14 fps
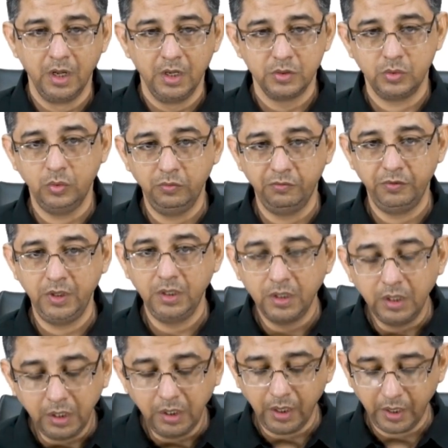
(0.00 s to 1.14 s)
So we
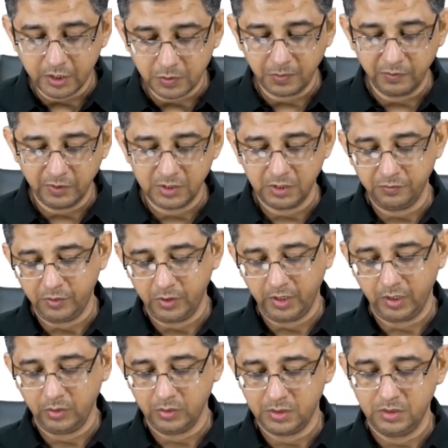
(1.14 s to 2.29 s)
need HbA1c for
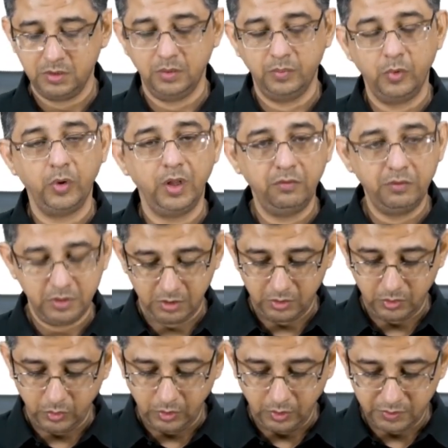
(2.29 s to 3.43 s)
diagnosis of MODY, which are
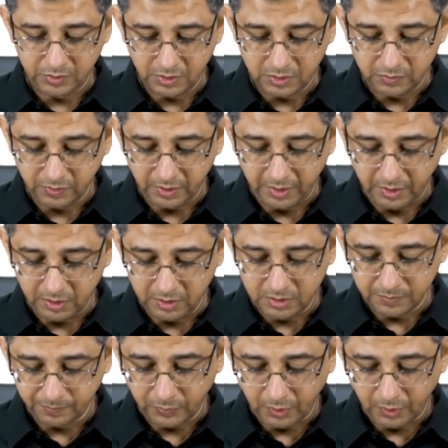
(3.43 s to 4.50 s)
total of 6 varieties.